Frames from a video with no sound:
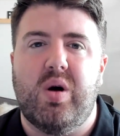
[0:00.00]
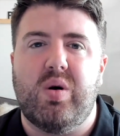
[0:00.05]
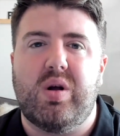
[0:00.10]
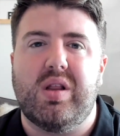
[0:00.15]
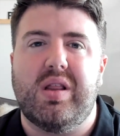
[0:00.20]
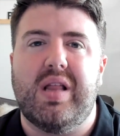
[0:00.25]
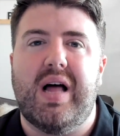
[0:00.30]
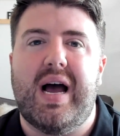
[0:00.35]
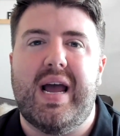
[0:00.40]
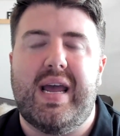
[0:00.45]

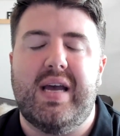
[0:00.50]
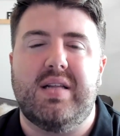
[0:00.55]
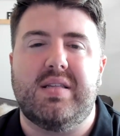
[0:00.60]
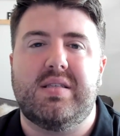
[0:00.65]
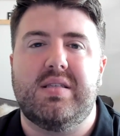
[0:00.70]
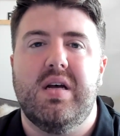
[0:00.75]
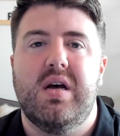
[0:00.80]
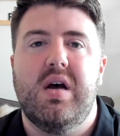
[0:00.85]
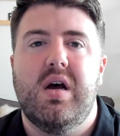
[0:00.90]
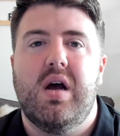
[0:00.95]

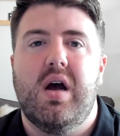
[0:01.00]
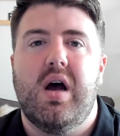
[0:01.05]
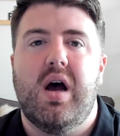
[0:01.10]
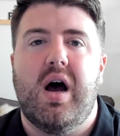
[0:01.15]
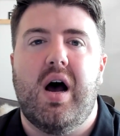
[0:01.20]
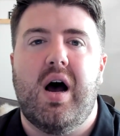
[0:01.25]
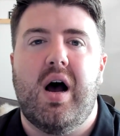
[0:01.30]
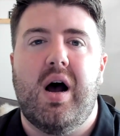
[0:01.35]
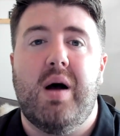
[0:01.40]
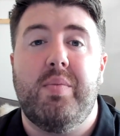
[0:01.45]
clients
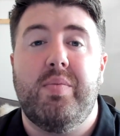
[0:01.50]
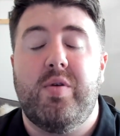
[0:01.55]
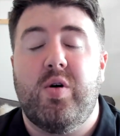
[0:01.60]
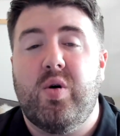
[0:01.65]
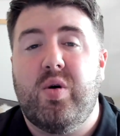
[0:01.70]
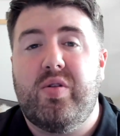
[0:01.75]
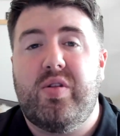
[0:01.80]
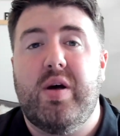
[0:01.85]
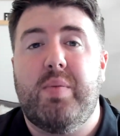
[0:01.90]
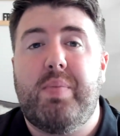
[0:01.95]

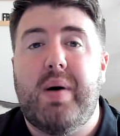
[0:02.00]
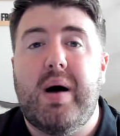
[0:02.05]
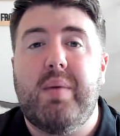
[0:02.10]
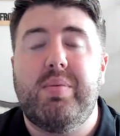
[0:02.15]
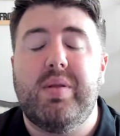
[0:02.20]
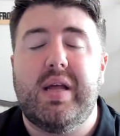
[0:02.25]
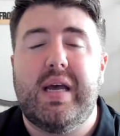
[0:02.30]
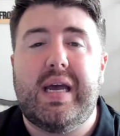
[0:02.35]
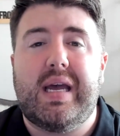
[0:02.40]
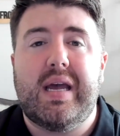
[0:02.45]
or the
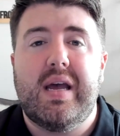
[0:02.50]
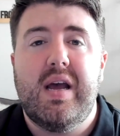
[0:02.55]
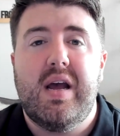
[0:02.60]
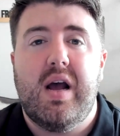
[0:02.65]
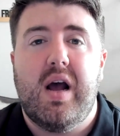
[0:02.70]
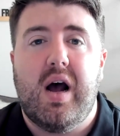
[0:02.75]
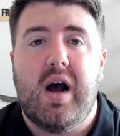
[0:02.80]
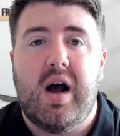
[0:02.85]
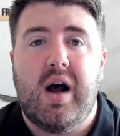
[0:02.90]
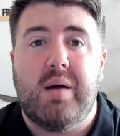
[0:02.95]
public
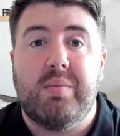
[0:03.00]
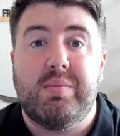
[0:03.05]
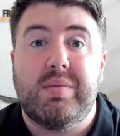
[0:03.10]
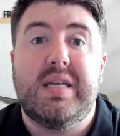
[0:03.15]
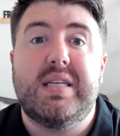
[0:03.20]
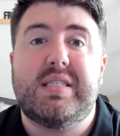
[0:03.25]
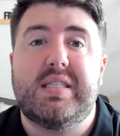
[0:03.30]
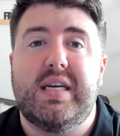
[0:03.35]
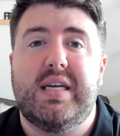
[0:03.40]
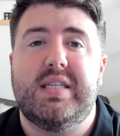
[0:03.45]

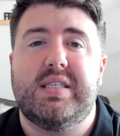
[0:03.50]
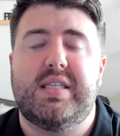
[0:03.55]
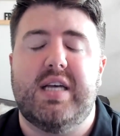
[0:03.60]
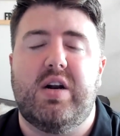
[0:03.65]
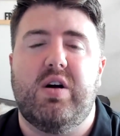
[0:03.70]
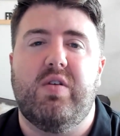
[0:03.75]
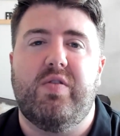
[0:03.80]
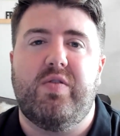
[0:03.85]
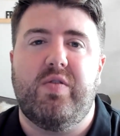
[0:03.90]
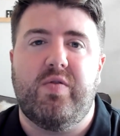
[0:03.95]
listings
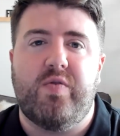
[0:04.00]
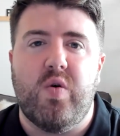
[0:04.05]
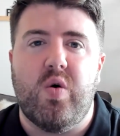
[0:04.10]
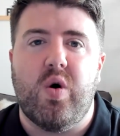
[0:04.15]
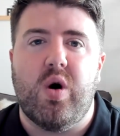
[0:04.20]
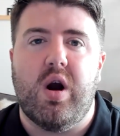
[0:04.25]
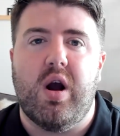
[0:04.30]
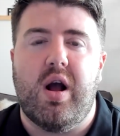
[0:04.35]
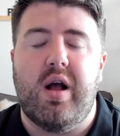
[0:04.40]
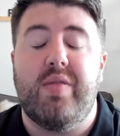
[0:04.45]
that
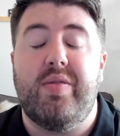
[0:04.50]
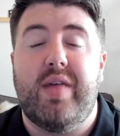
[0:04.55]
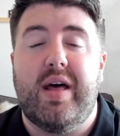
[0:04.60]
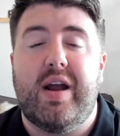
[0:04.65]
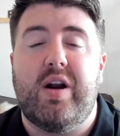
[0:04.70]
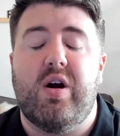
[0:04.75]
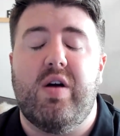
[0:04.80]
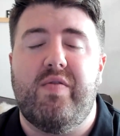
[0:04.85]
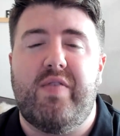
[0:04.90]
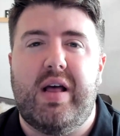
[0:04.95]

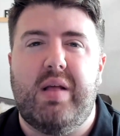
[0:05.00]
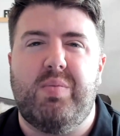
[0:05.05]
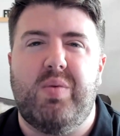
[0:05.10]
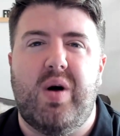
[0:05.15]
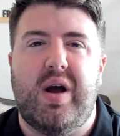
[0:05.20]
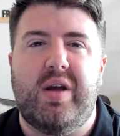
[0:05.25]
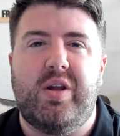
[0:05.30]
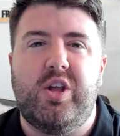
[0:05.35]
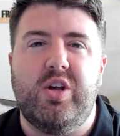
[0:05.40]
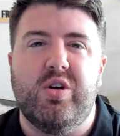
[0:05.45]
are
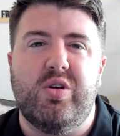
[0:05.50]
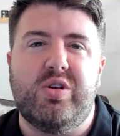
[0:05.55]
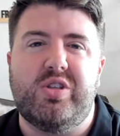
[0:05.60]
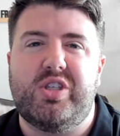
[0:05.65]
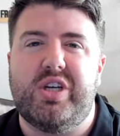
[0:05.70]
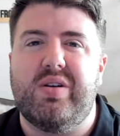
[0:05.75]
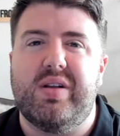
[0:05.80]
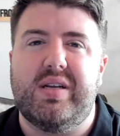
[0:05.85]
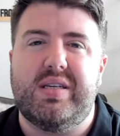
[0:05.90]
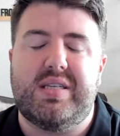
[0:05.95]
available. And you'll
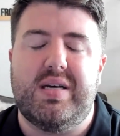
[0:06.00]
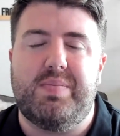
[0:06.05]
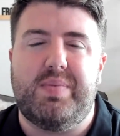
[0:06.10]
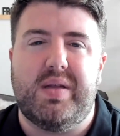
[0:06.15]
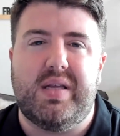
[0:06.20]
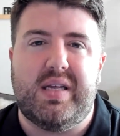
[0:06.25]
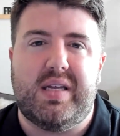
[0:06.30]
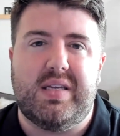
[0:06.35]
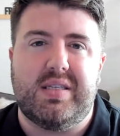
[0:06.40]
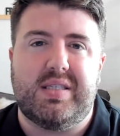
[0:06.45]
generally
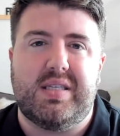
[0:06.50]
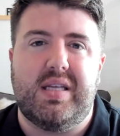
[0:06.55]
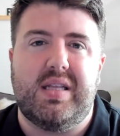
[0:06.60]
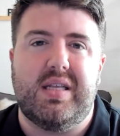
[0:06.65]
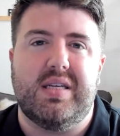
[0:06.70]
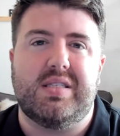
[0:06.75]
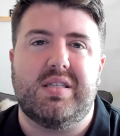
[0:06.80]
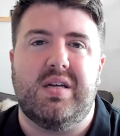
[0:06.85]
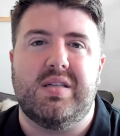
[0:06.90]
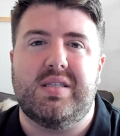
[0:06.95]
typically see
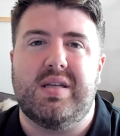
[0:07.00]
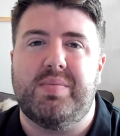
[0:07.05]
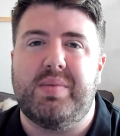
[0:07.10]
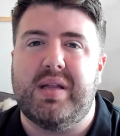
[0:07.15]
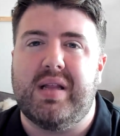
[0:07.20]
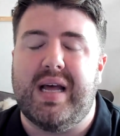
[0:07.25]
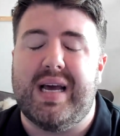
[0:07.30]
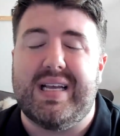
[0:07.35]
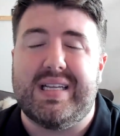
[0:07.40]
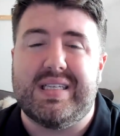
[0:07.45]
this on
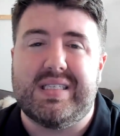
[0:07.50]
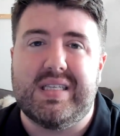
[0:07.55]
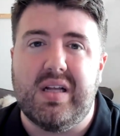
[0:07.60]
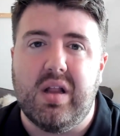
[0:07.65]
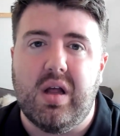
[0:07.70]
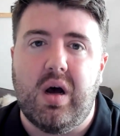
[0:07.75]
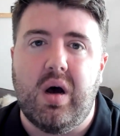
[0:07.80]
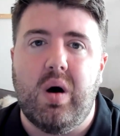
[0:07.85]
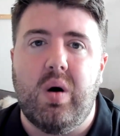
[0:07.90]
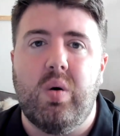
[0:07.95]
something like
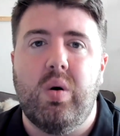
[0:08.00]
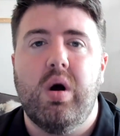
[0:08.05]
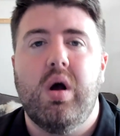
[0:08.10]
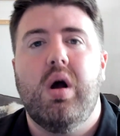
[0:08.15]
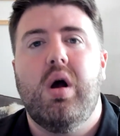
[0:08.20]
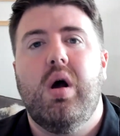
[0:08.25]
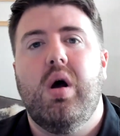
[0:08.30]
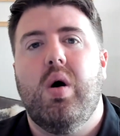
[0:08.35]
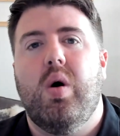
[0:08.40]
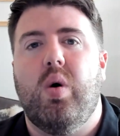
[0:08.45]
Zillow
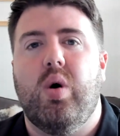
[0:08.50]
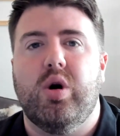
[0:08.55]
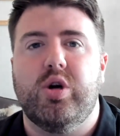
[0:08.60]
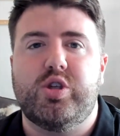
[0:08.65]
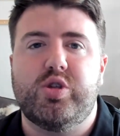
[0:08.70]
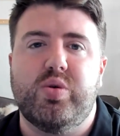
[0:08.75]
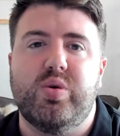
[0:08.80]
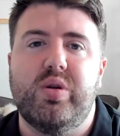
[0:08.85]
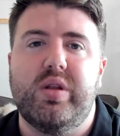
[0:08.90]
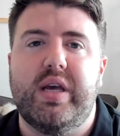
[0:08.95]
or
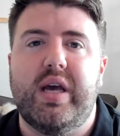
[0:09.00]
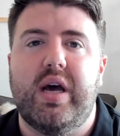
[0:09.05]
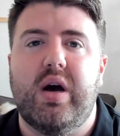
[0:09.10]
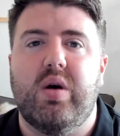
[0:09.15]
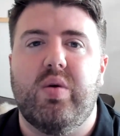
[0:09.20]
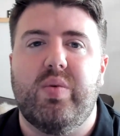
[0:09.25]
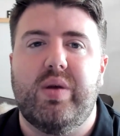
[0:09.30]
Trulia or